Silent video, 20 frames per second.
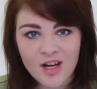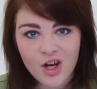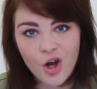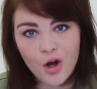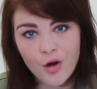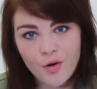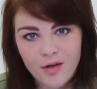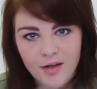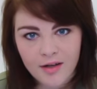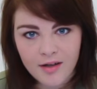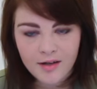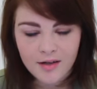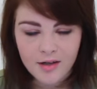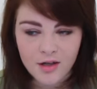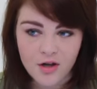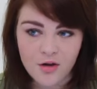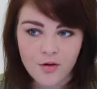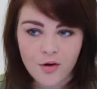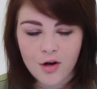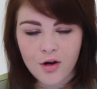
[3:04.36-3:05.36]
the code, the
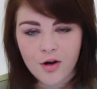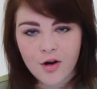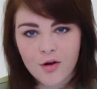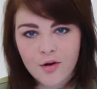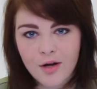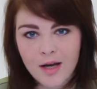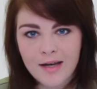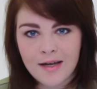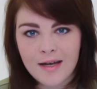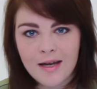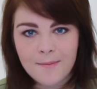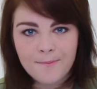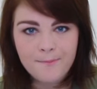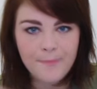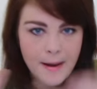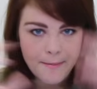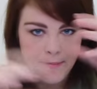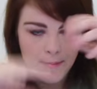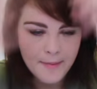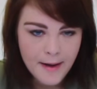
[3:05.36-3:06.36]
QR code, and then
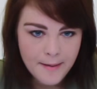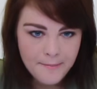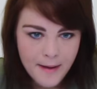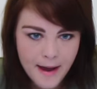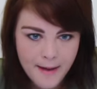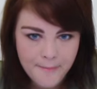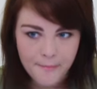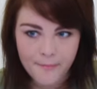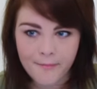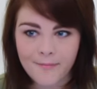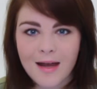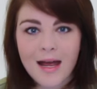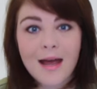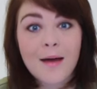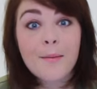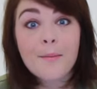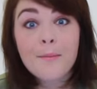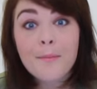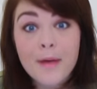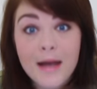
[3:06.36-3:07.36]
bam, bam, bam!
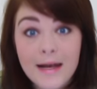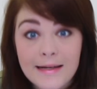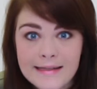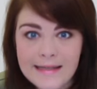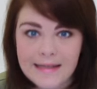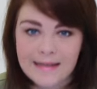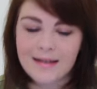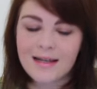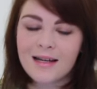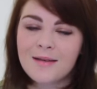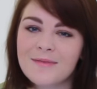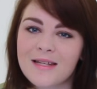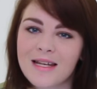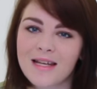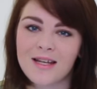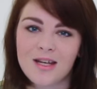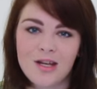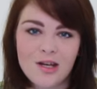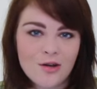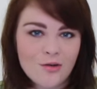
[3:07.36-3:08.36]
Amazing, I'm
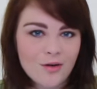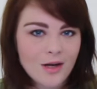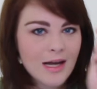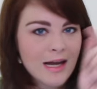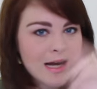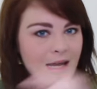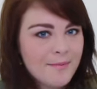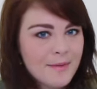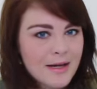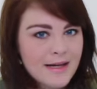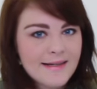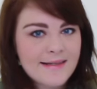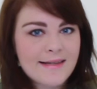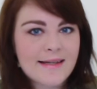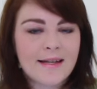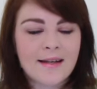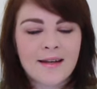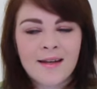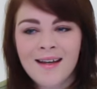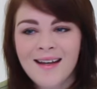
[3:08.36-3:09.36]
telling you,
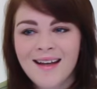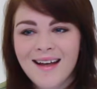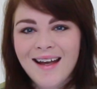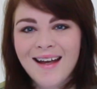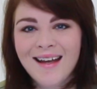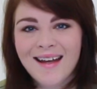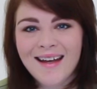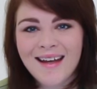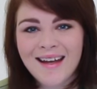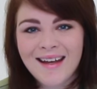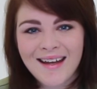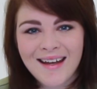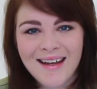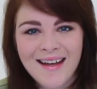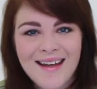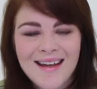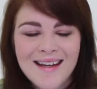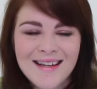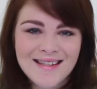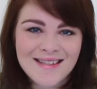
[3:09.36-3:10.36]
amazing!
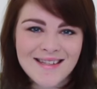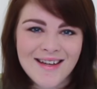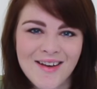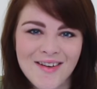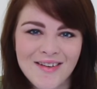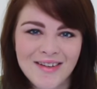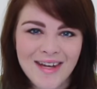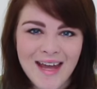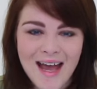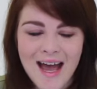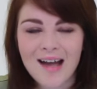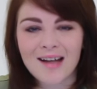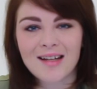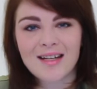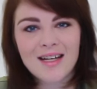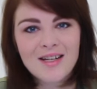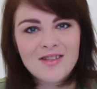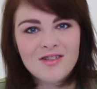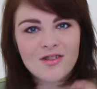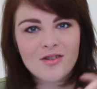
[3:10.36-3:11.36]
So yeah,
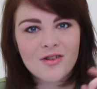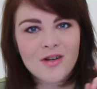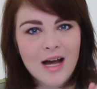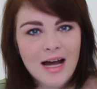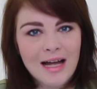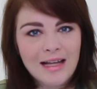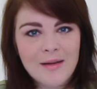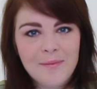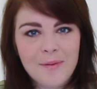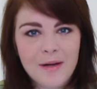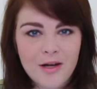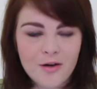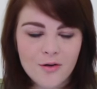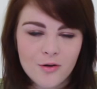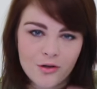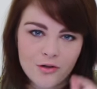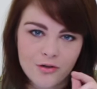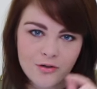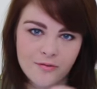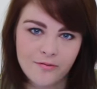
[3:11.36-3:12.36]
get your Alipay
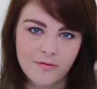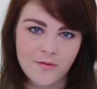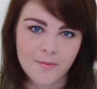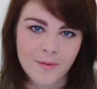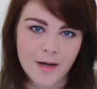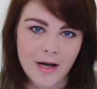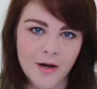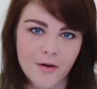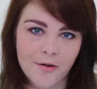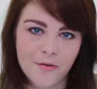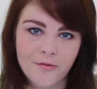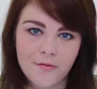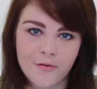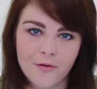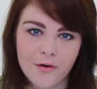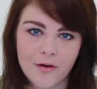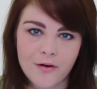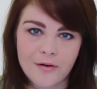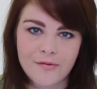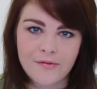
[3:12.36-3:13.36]
or Zhifubao
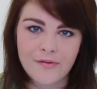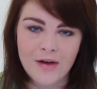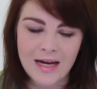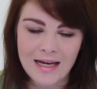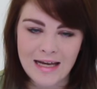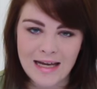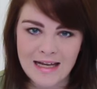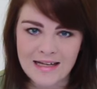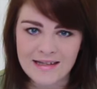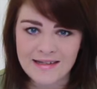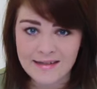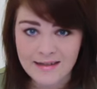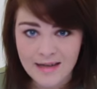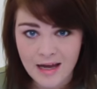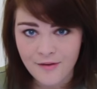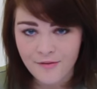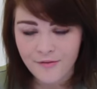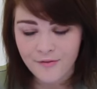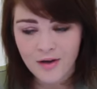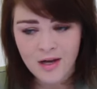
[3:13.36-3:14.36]
for finance
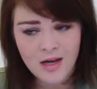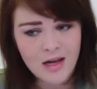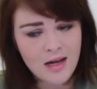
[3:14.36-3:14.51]
stuff.